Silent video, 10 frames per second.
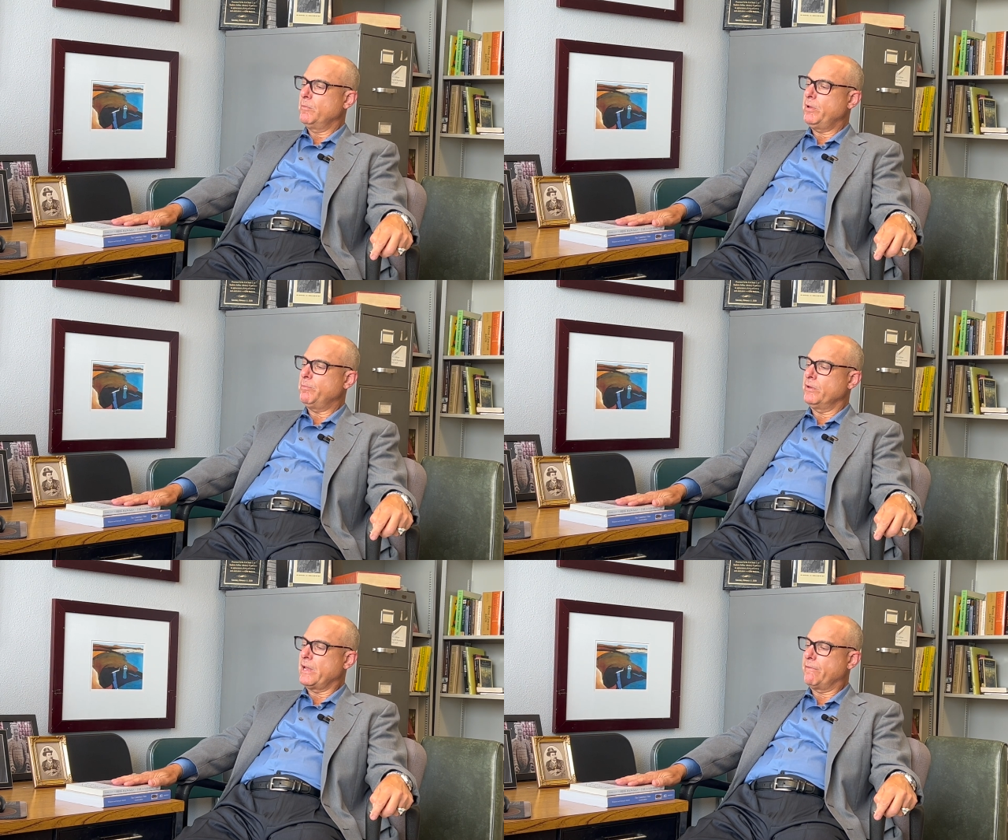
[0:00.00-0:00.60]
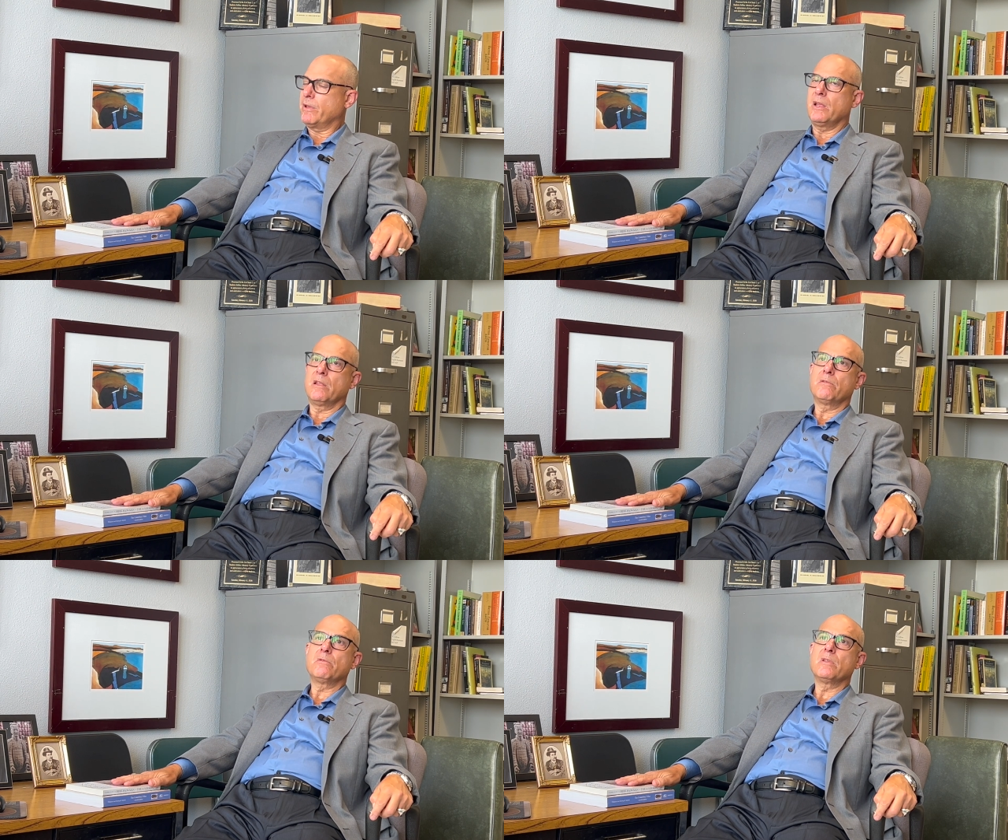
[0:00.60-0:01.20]
people
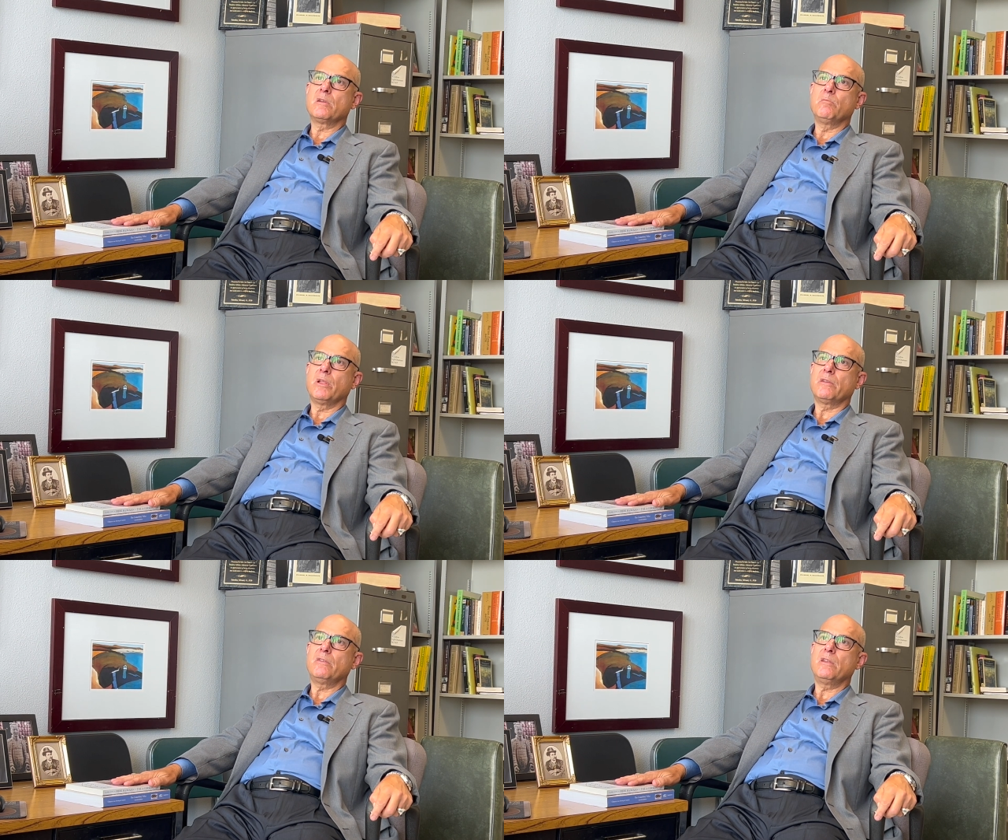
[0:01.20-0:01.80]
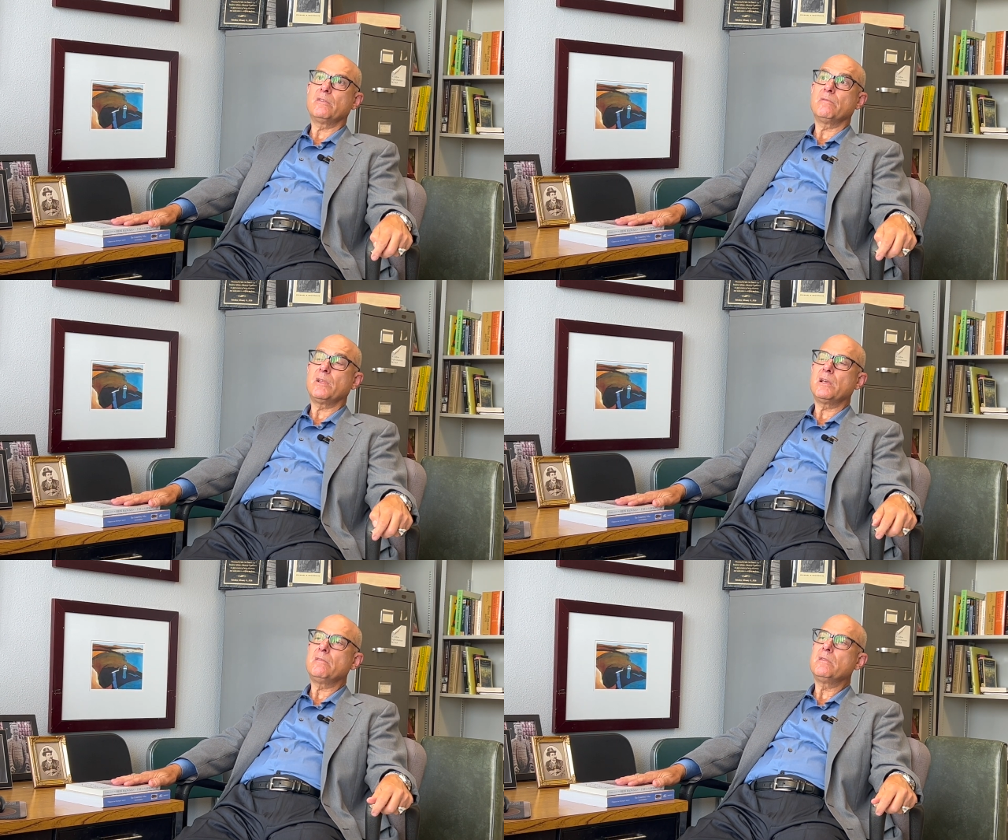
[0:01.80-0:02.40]
navigating through the complexities of
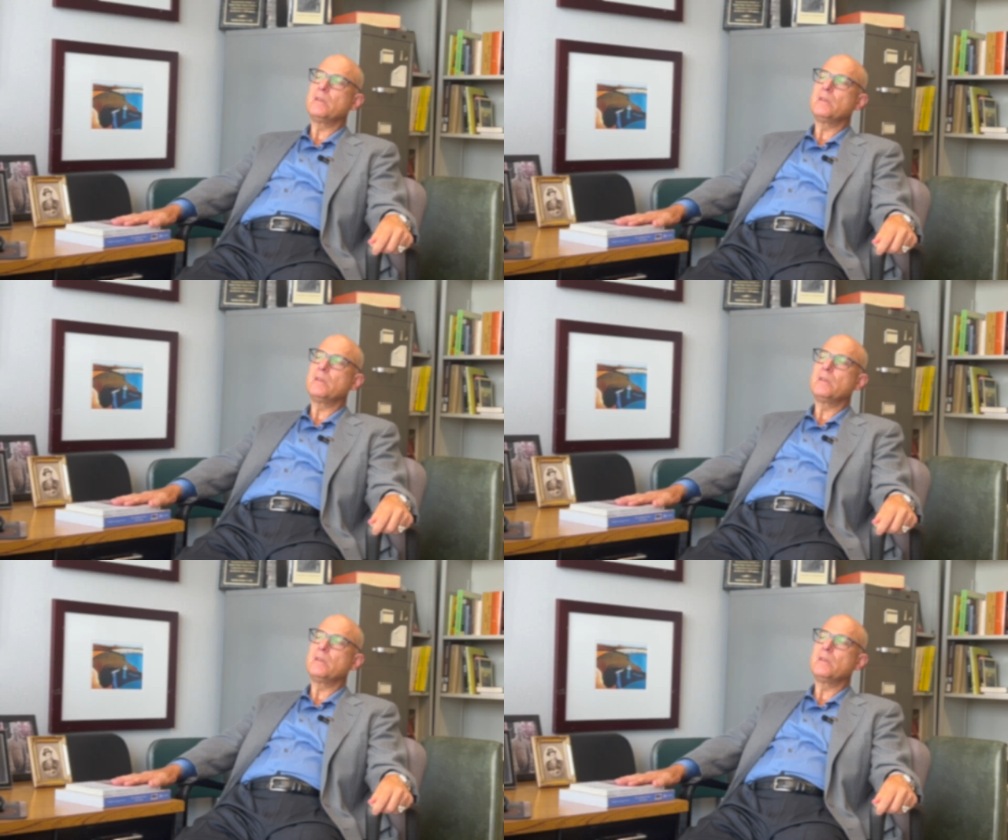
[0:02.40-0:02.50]
life.